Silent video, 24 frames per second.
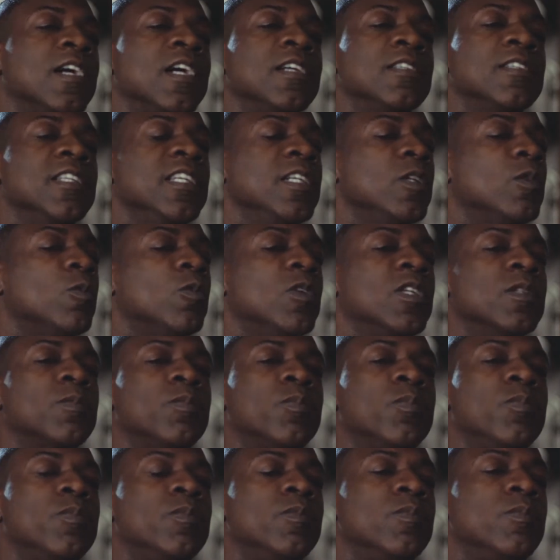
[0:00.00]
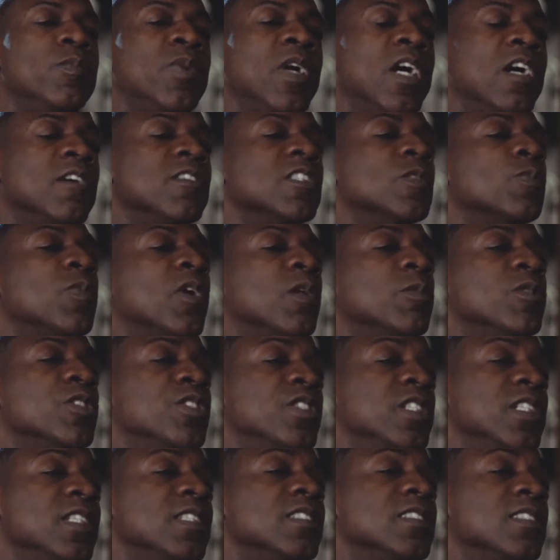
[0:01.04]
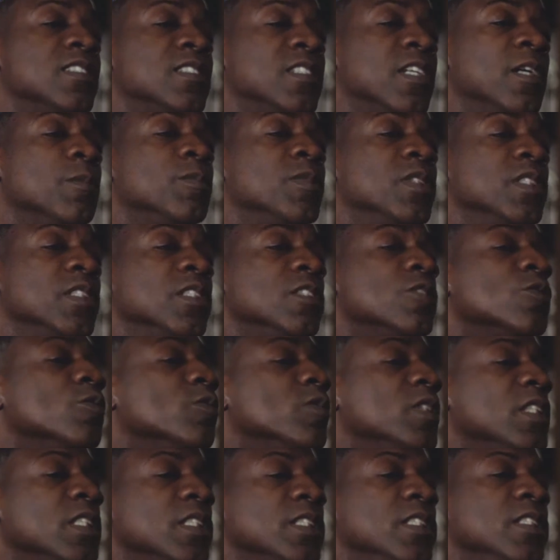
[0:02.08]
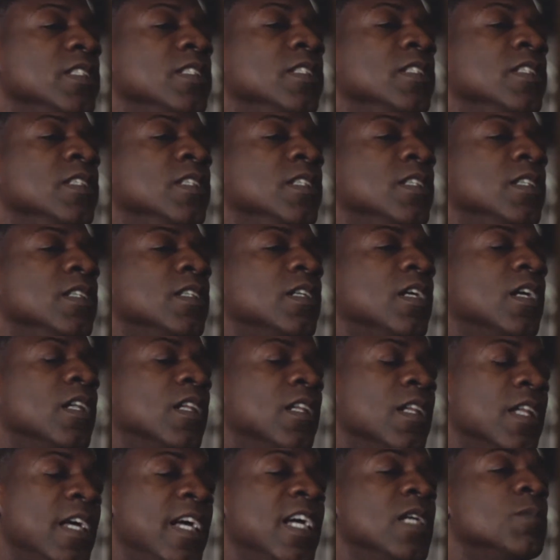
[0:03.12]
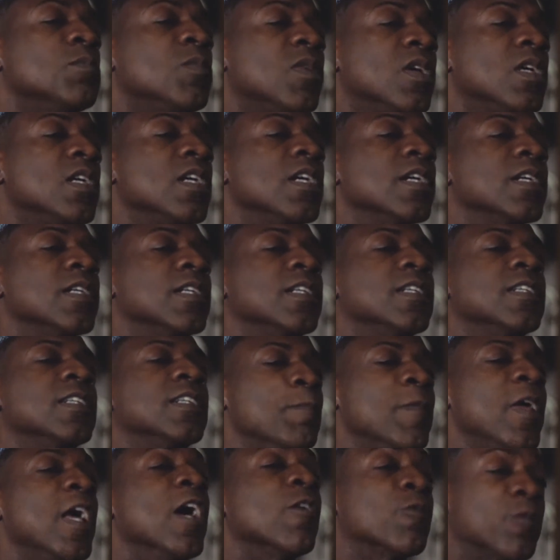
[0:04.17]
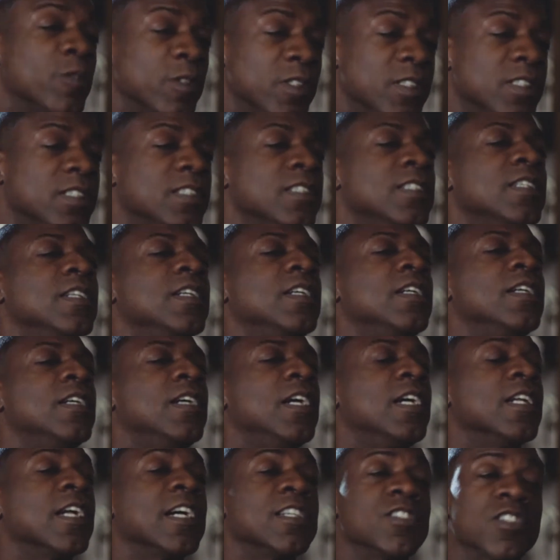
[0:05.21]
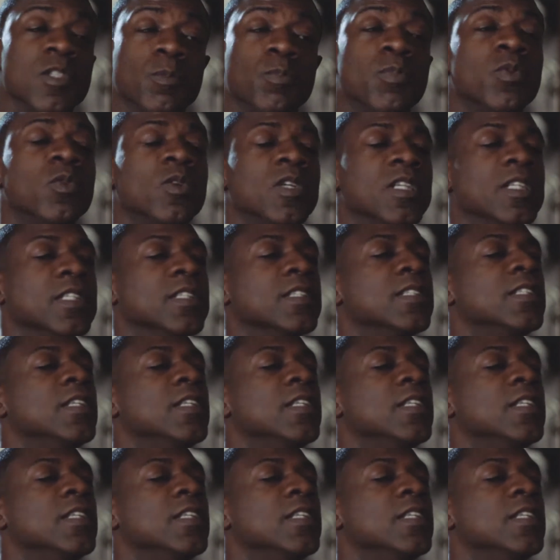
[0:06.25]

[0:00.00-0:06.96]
I think what Paris Publishing is attempting is really a landmark effort, and I support it.